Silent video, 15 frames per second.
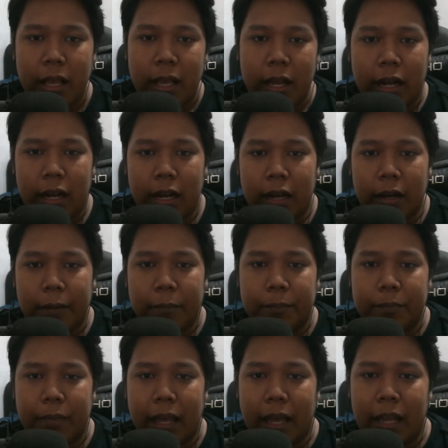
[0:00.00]

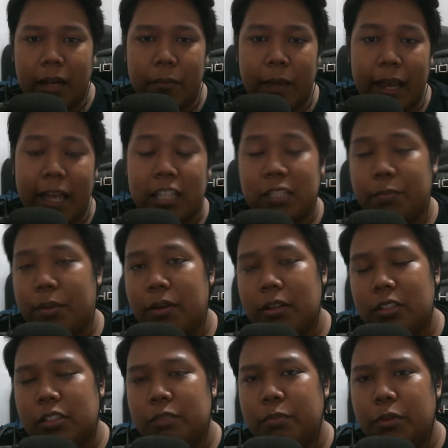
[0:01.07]
Um, and my
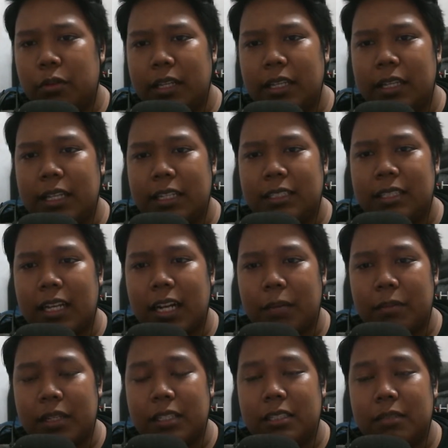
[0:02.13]
experience building this
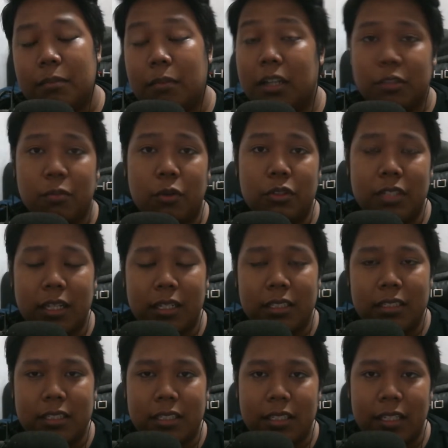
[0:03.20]
setup is much more
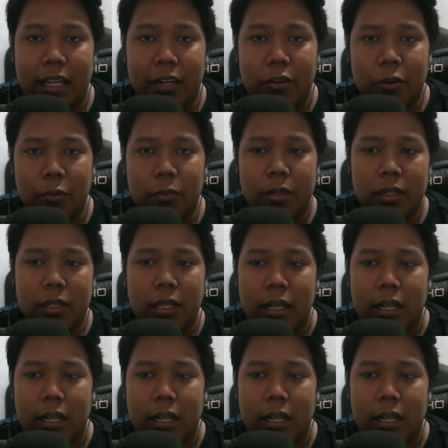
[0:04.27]
challenging than normal.